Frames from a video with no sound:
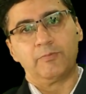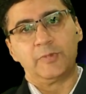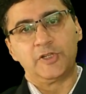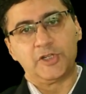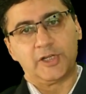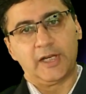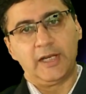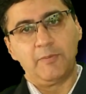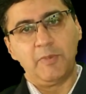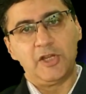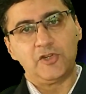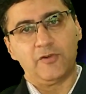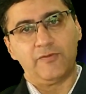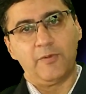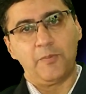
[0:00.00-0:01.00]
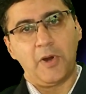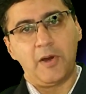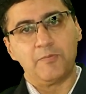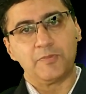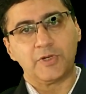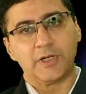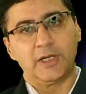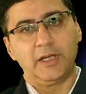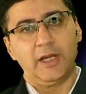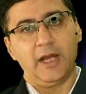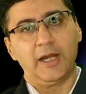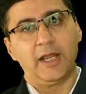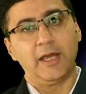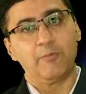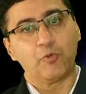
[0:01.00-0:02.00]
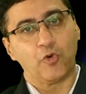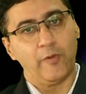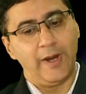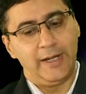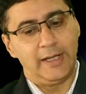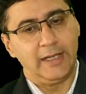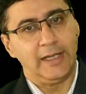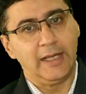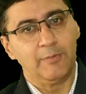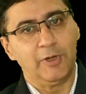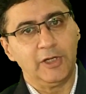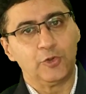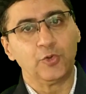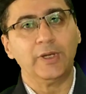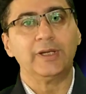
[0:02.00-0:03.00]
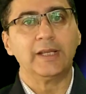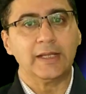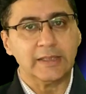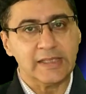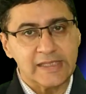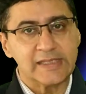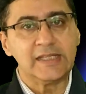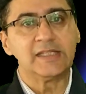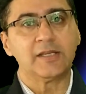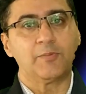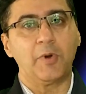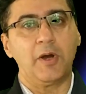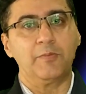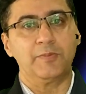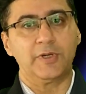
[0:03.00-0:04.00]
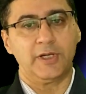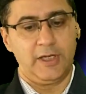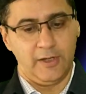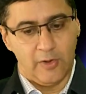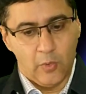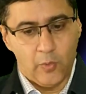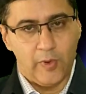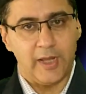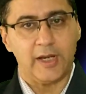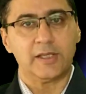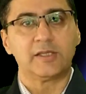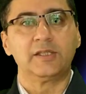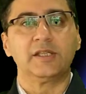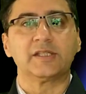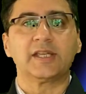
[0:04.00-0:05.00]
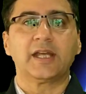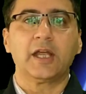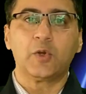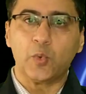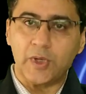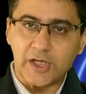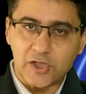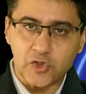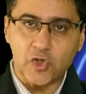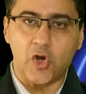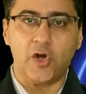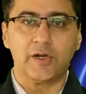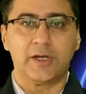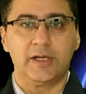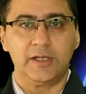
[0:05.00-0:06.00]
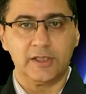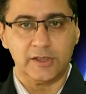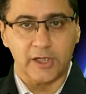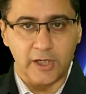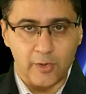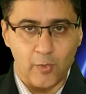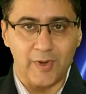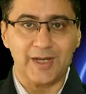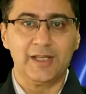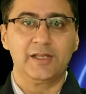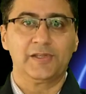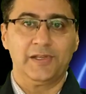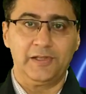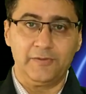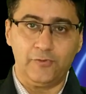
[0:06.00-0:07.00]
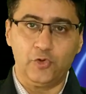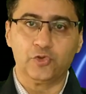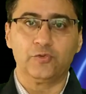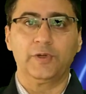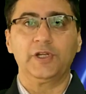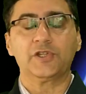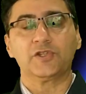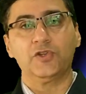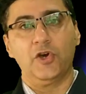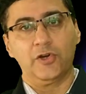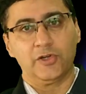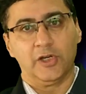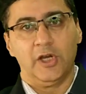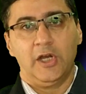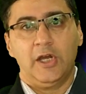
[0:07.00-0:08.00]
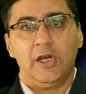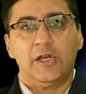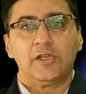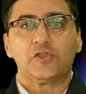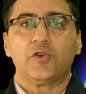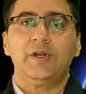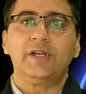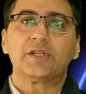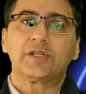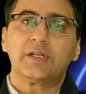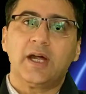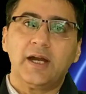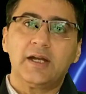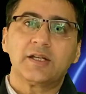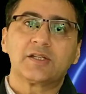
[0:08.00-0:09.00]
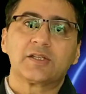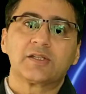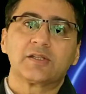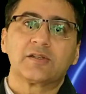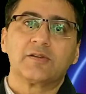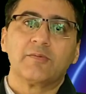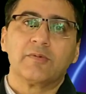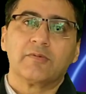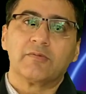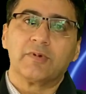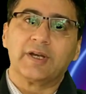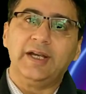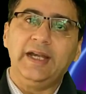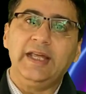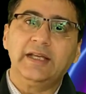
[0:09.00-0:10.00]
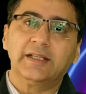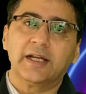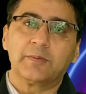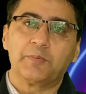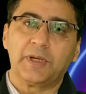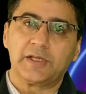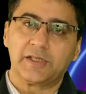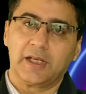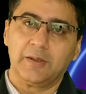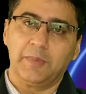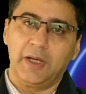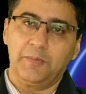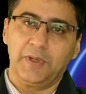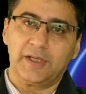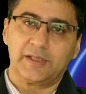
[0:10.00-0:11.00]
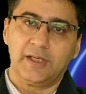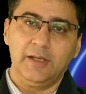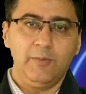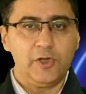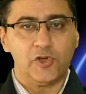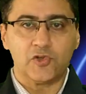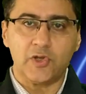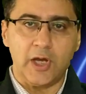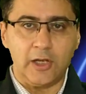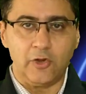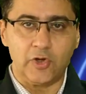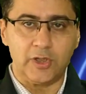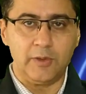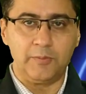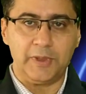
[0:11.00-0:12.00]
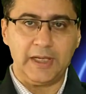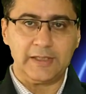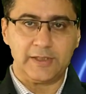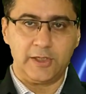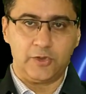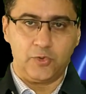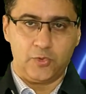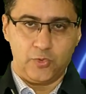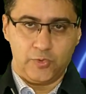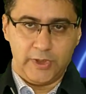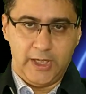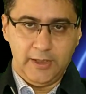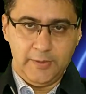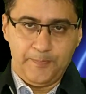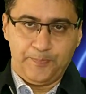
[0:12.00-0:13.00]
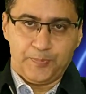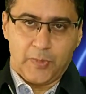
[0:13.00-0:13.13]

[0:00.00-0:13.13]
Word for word: digital image of a palm tree and I provide a label to it that this is a palm tree, whereas the second one is not, and the third one is, and the fourth one is not. So it starts reading that pixel by pixel because the algorithm tells it to do that.